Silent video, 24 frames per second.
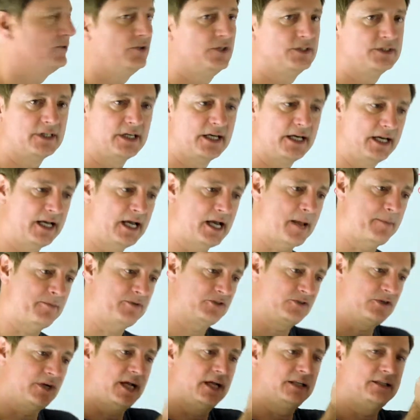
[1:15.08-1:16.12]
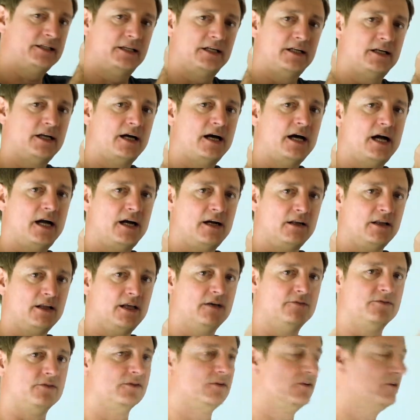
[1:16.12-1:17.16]
do is I abstract it at a higher
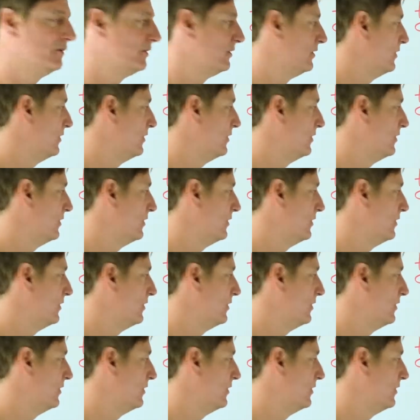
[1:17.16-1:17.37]
level.